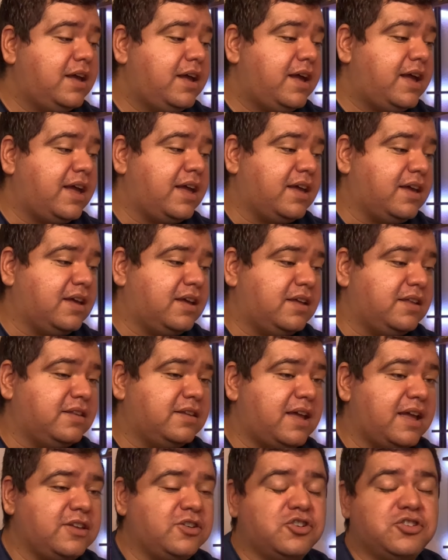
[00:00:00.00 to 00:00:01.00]

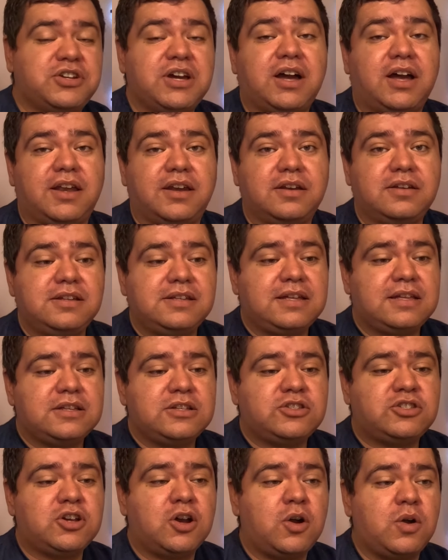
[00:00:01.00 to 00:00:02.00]
and you're done.
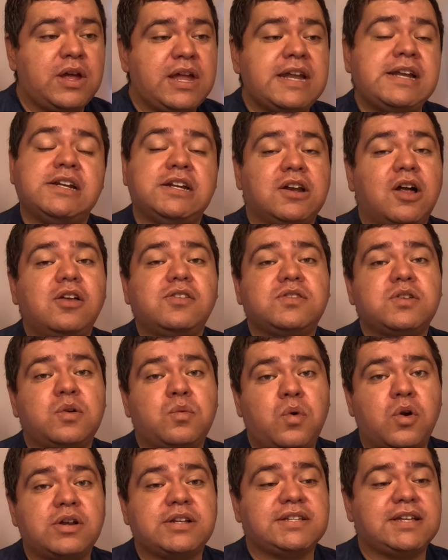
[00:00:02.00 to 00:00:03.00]
So, and it also
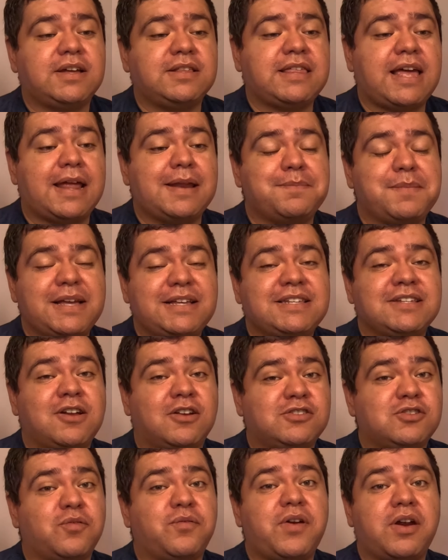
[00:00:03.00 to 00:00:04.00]
works out that it makes it
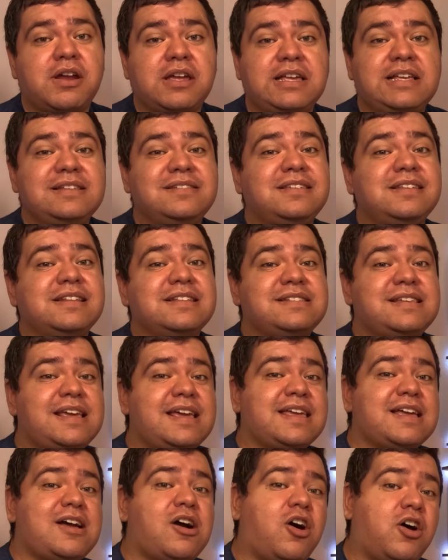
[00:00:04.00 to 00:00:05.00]
also very easy to
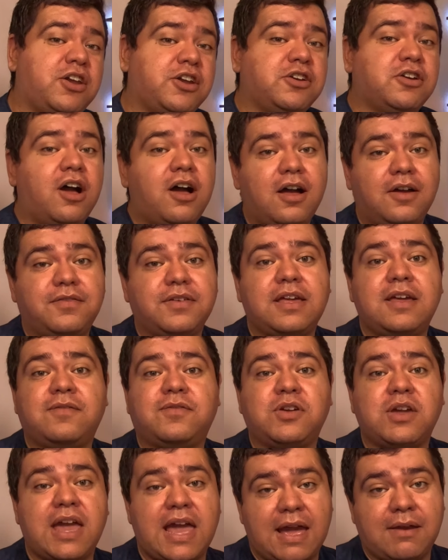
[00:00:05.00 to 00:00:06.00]
take on and off
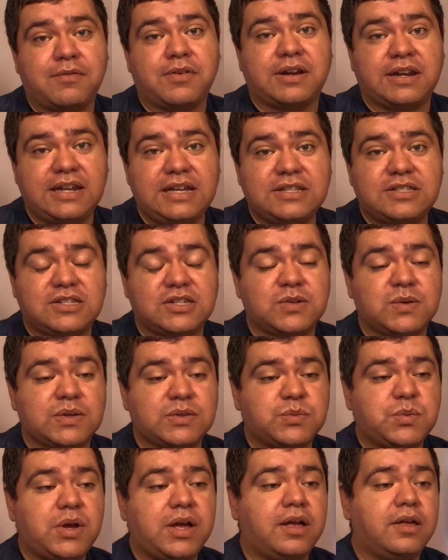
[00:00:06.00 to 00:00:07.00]
if you ever need to
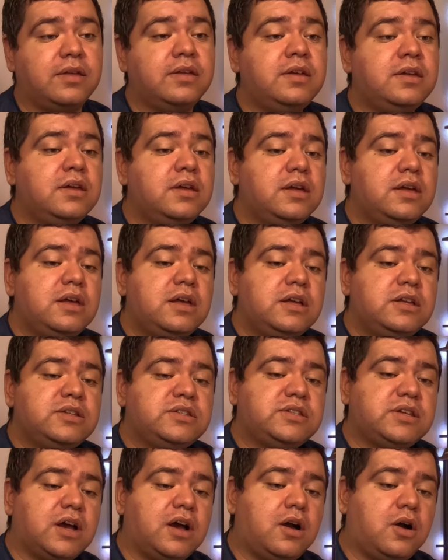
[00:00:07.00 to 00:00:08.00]
as well.
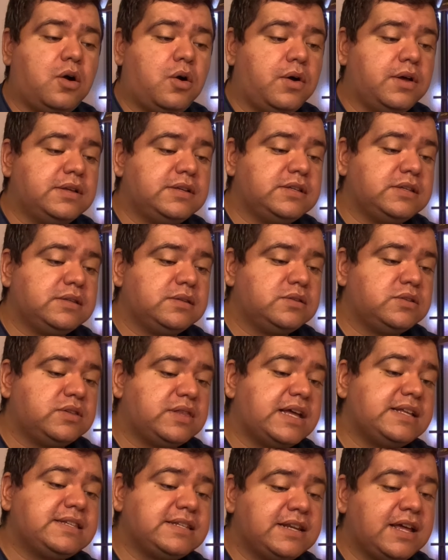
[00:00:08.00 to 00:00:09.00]
So
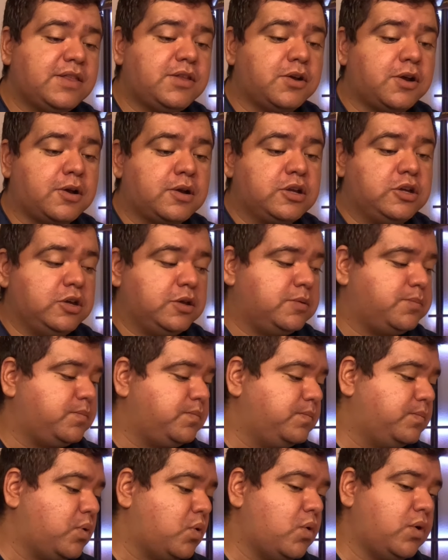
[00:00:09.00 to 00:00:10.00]
that's another good
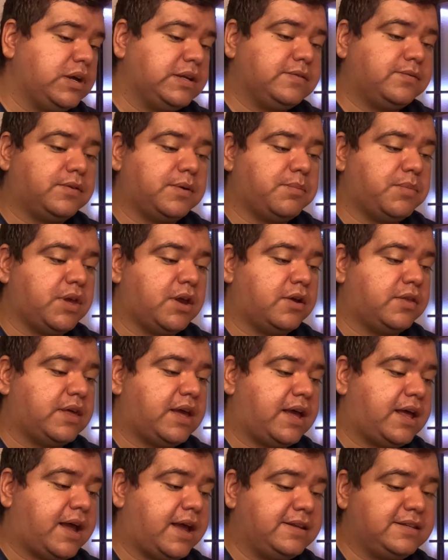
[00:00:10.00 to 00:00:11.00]
point from there
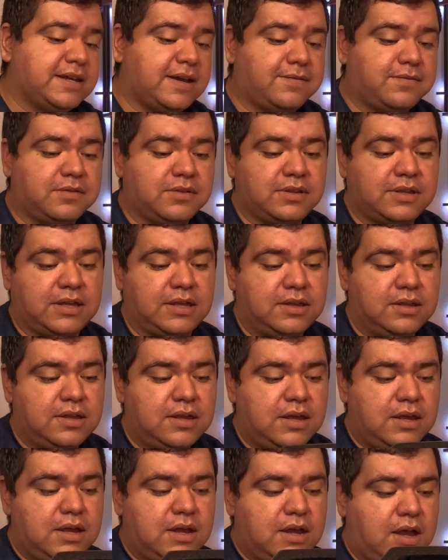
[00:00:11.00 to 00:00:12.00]
that I definitely
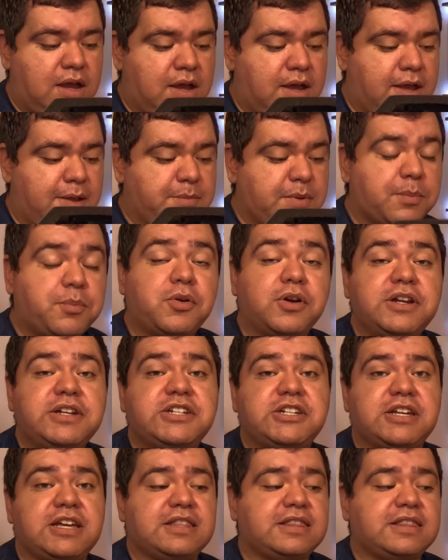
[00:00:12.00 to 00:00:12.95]
appreciate,